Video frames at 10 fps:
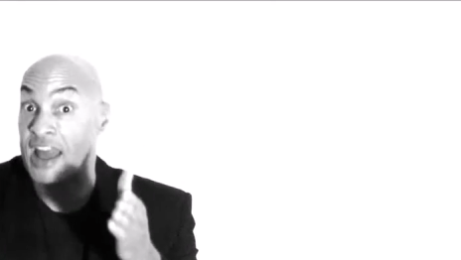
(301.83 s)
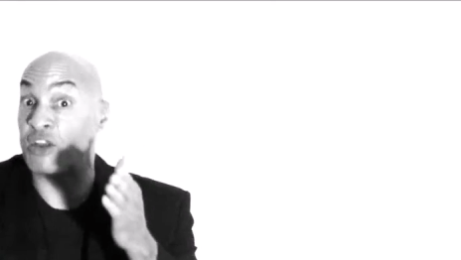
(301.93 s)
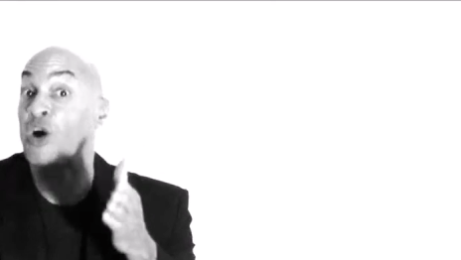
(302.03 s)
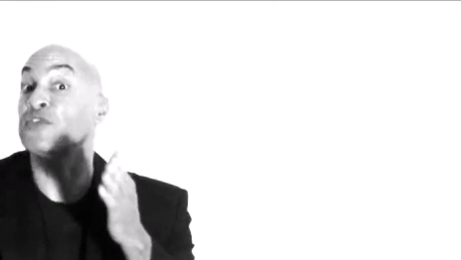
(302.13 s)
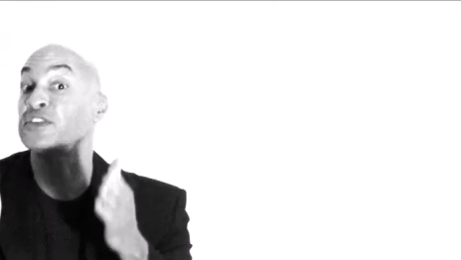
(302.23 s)

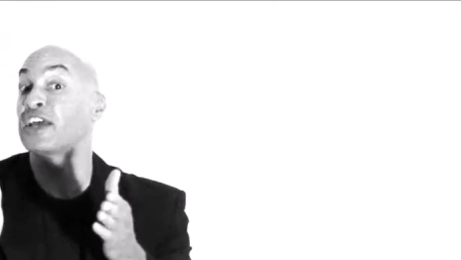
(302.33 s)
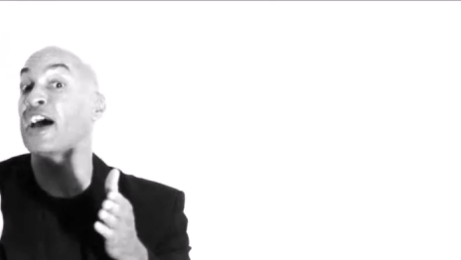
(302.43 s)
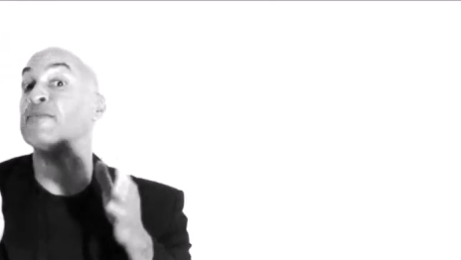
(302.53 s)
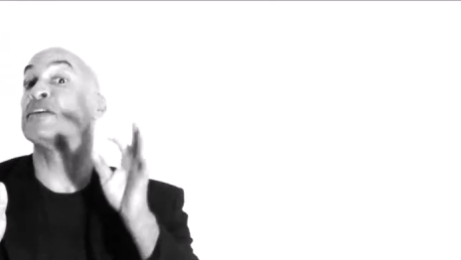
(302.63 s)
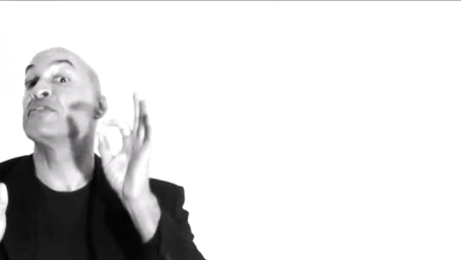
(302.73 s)
And
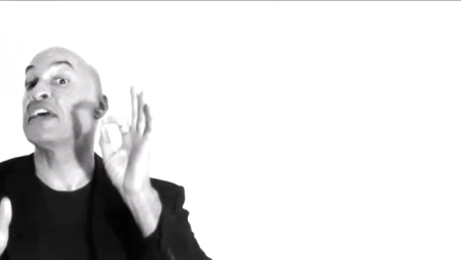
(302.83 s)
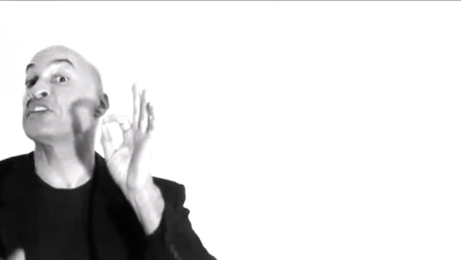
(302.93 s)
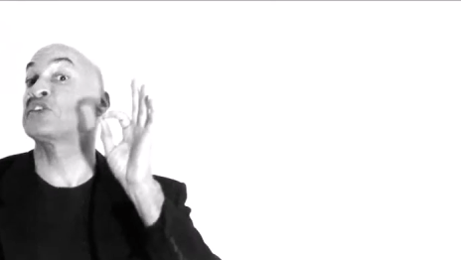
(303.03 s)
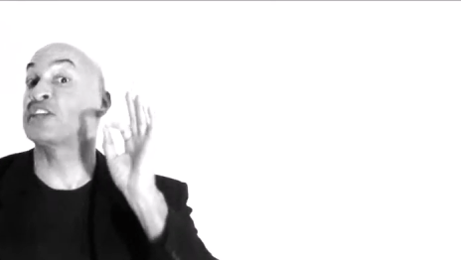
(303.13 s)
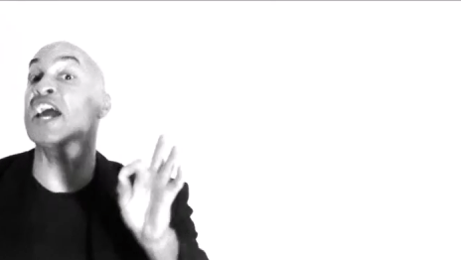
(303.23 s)
oftentimes,
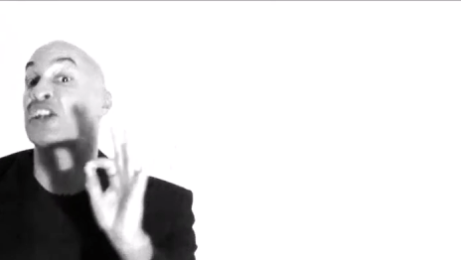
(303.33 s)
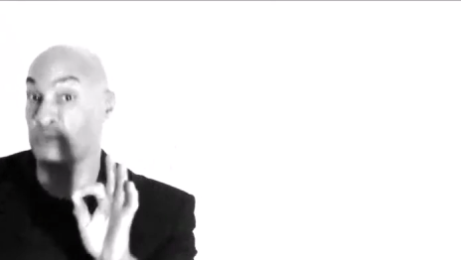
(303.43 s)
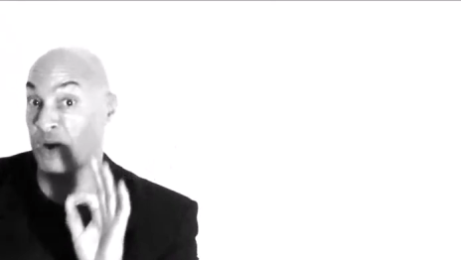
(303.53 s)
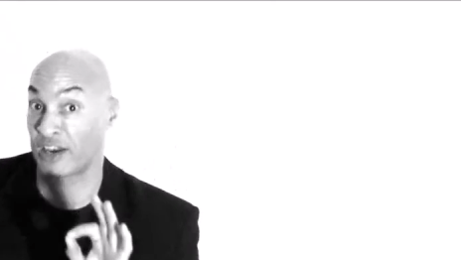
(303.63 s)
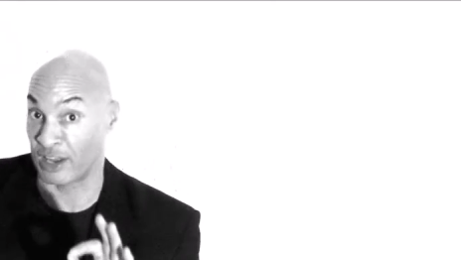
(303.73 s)
that's
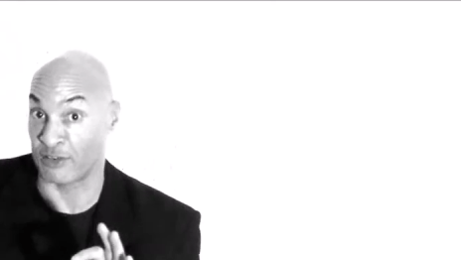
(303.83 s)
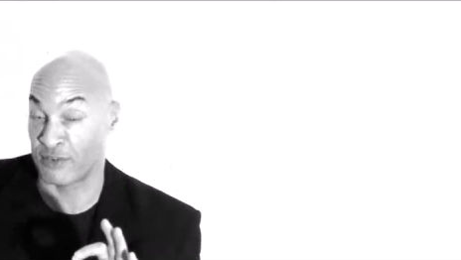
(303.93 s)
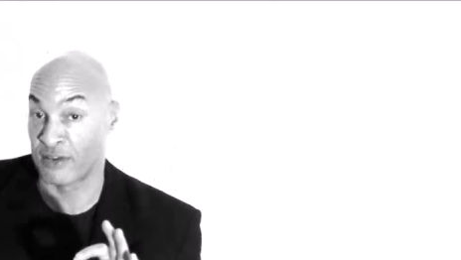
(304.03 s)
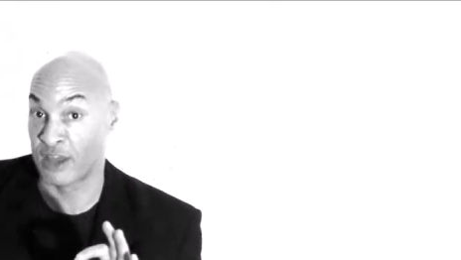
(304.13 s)
exactly where I live.